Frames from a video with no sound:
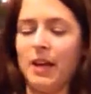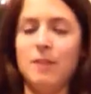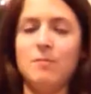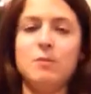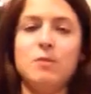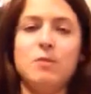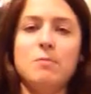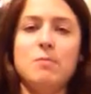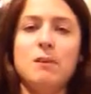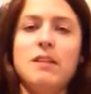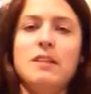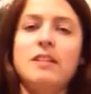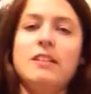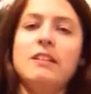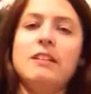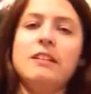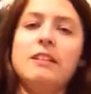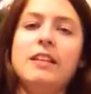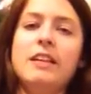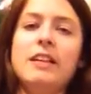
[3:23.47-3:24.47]
So
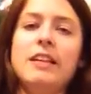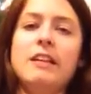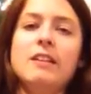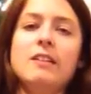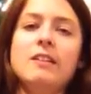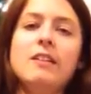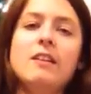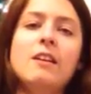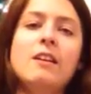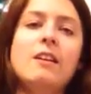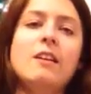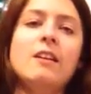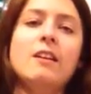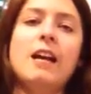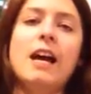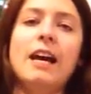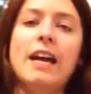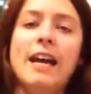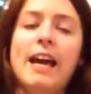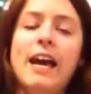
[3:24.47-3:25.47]
basically,
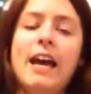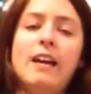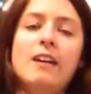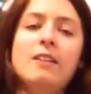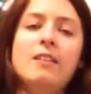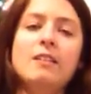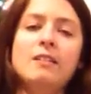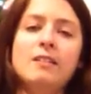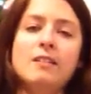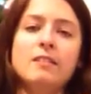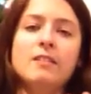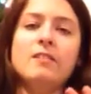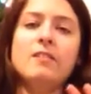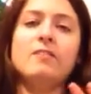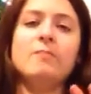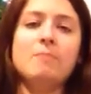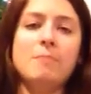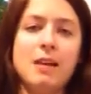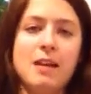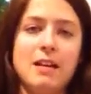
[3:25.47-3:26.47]
I had
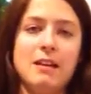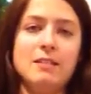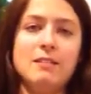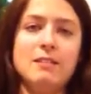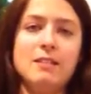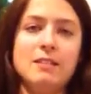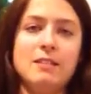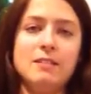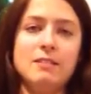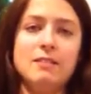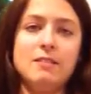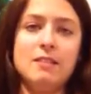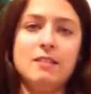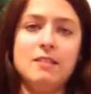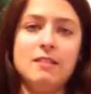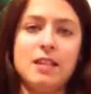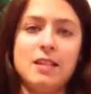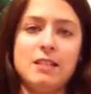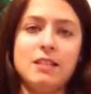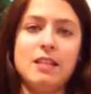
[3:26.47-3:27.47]
my
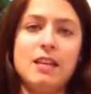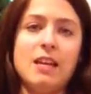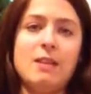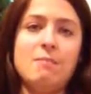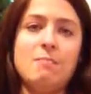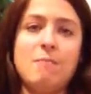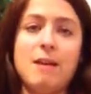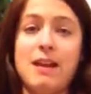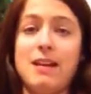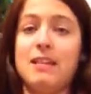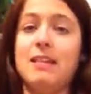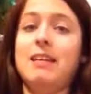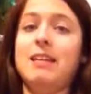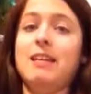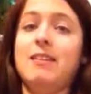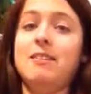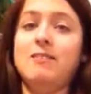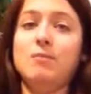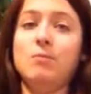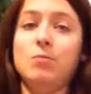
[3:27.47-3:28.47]
duct tape mannequin,
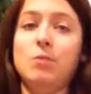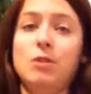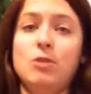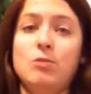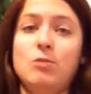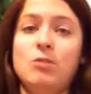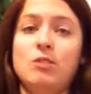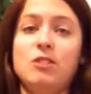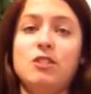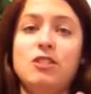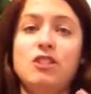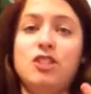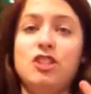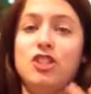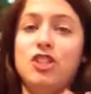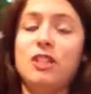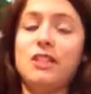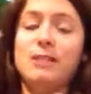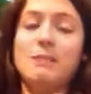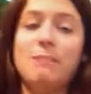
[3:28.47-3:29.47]
which was
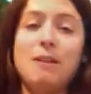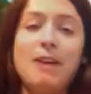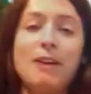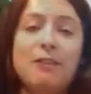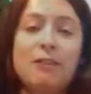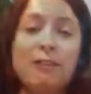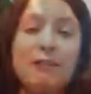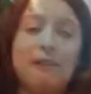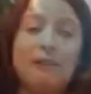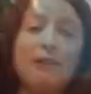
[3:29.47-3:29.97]
just my own, it